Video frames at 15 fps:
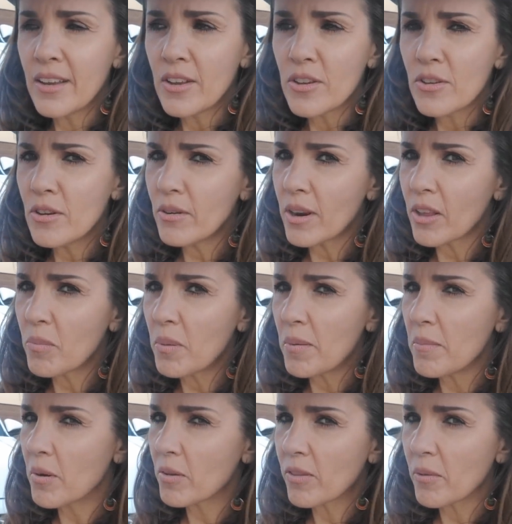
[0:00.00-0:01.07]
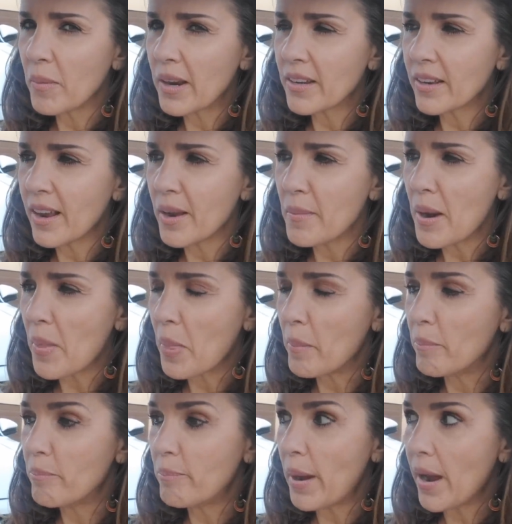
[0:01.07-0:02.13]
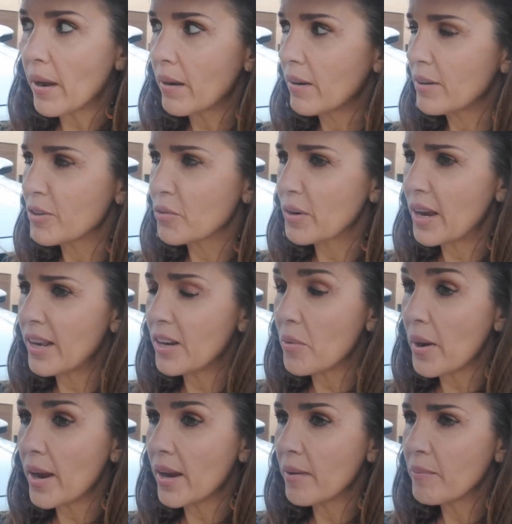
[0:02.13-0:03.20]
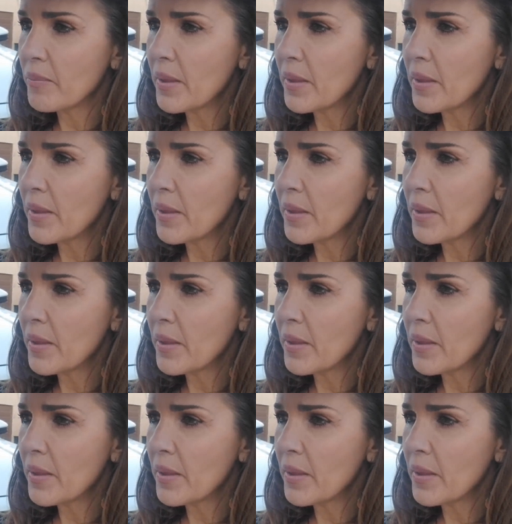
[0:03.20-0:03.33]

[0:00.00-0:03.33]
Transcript: You know, I spend most of my time out in the back country anyway.